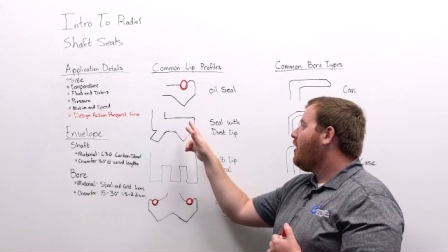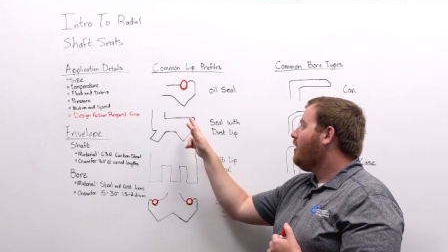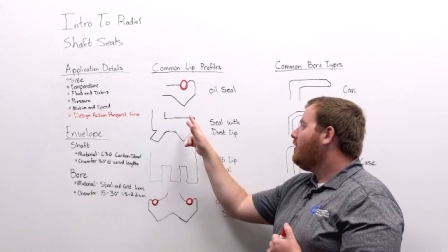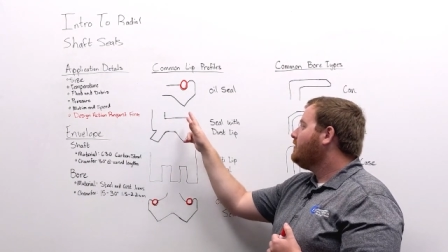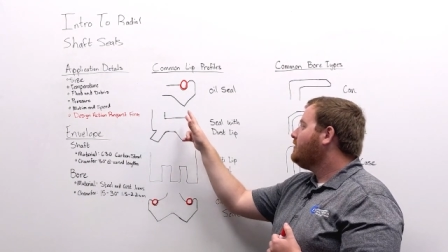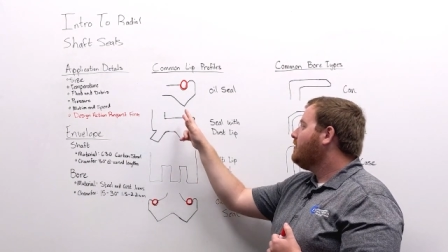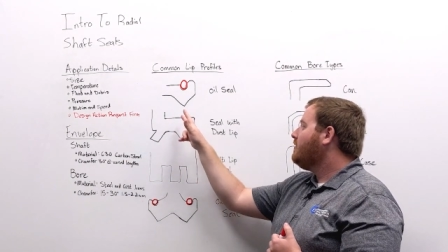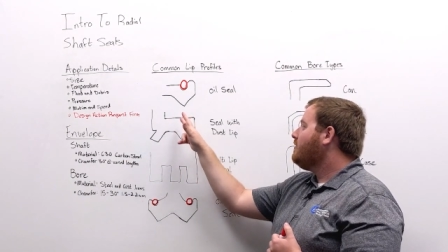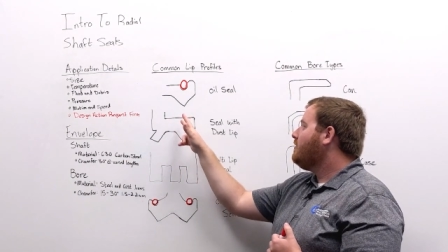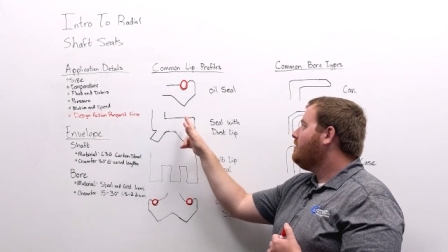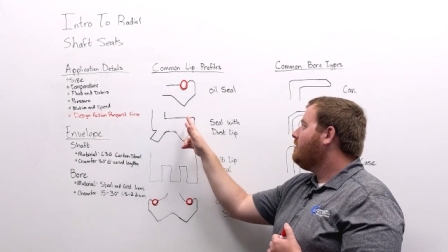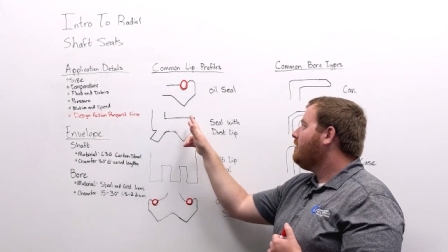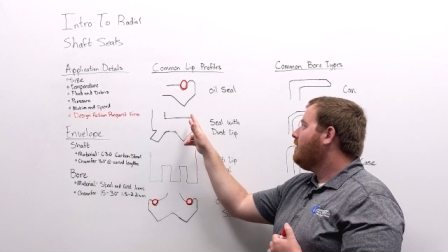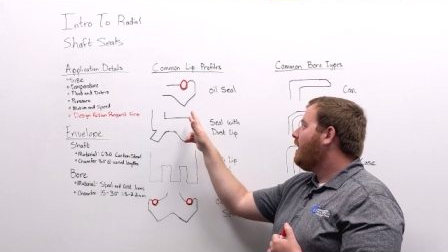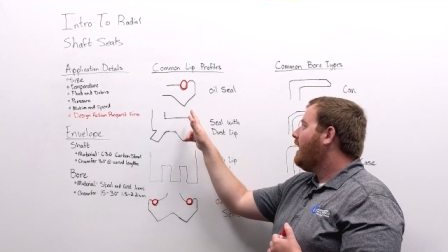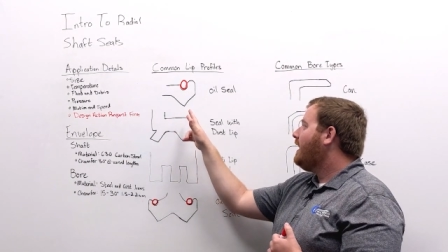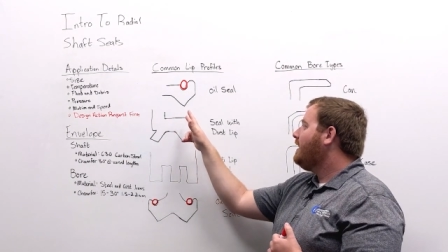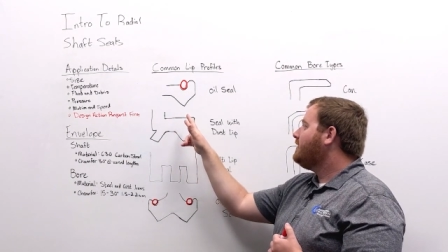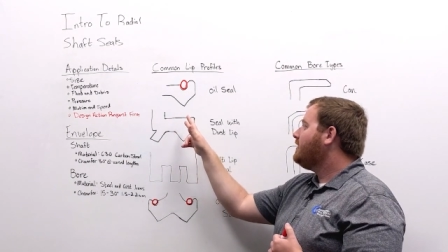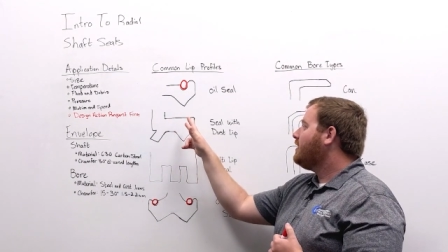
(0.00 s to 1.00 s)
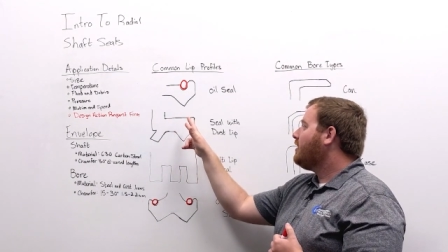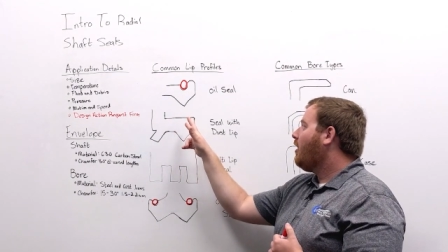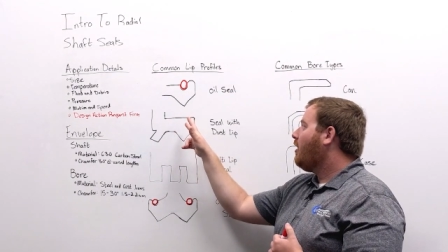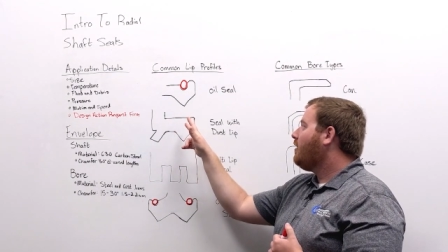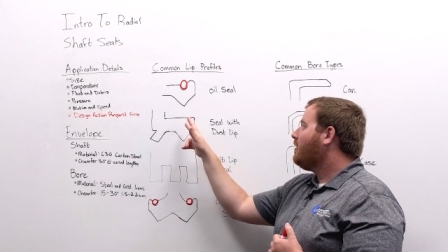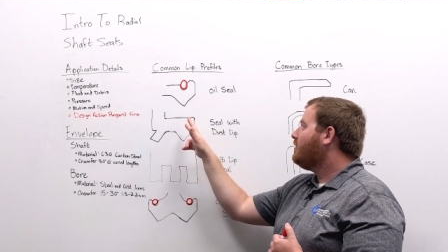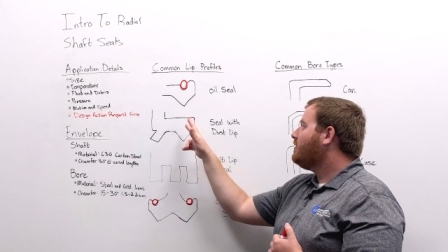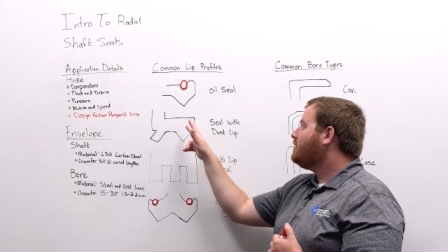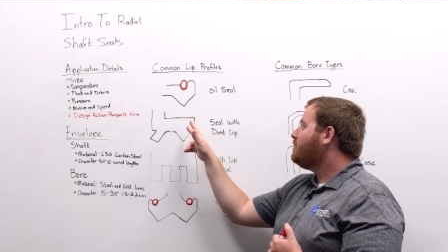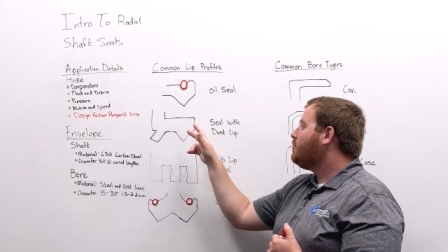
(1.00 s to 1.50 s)
also utilize a
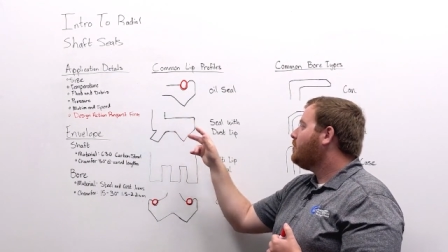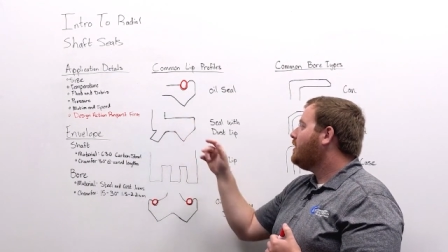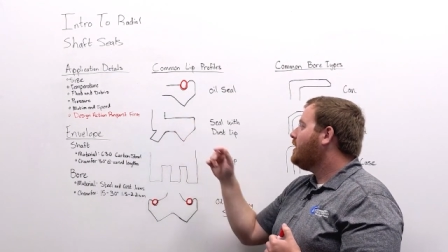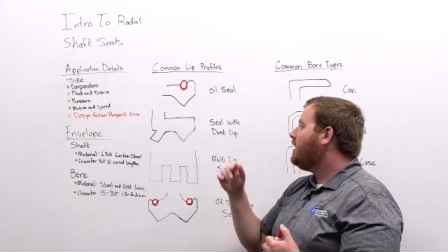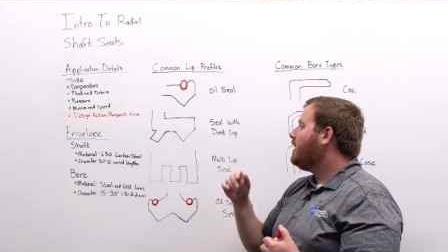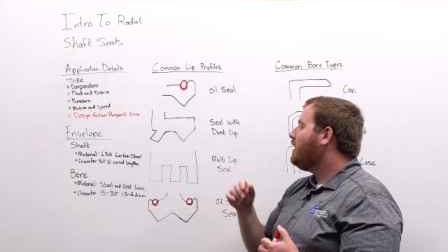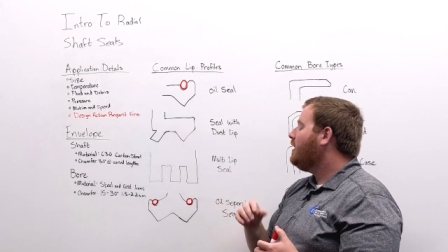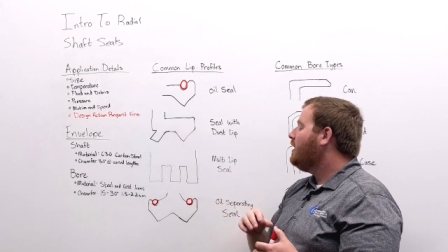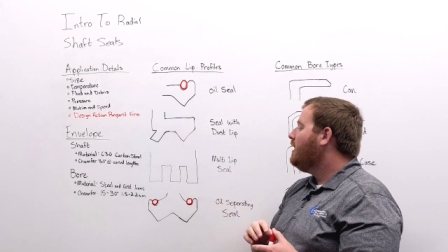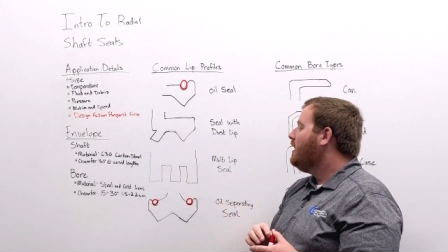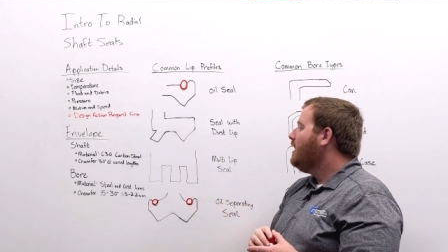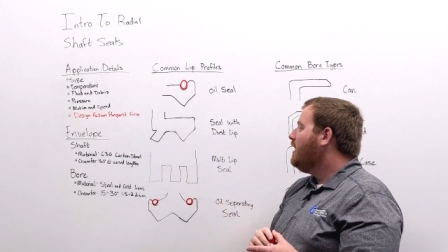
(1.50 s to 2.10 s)
garter spring,